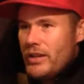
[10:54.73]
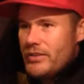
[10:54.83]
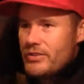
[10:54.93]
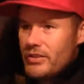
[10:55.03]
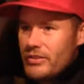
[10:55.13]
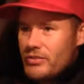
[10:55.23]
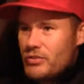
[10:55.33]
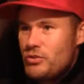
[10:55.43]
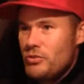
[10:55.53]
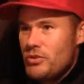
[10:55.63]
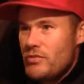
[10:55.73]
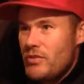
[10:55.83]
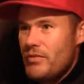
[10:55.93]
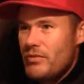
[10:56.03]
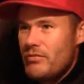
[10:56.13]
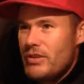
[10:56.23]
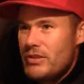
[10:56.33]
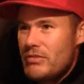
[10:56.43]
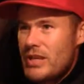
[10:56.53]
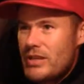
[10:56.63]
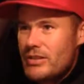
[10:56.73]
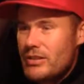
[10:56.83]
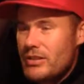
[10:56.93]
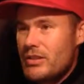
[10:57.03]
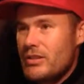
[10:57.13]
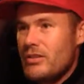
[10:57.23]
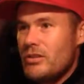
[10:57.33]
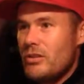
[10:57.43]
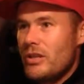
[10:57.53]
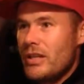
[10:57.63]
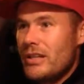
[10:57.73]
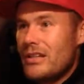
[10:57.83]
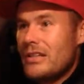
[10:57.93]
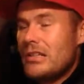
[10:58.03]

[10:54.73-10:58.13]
and into the St George's River that runs around the dogleg.